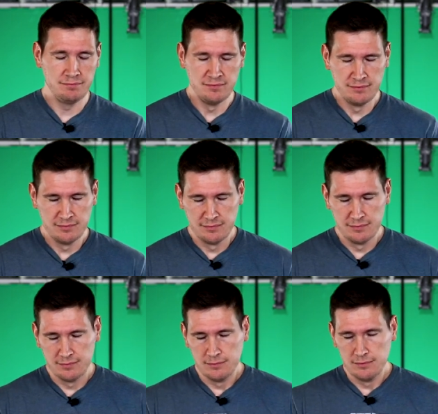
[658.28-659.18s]

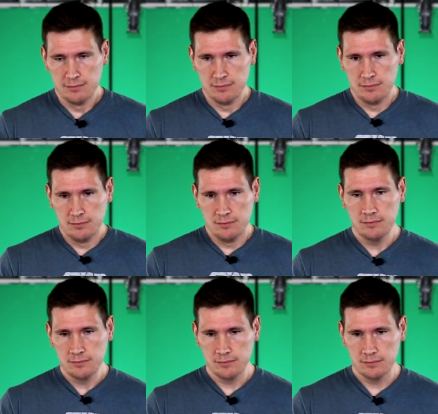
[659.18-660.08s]

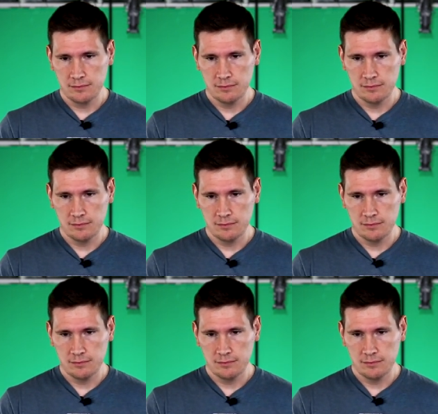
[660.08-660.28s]
Nobody speaks.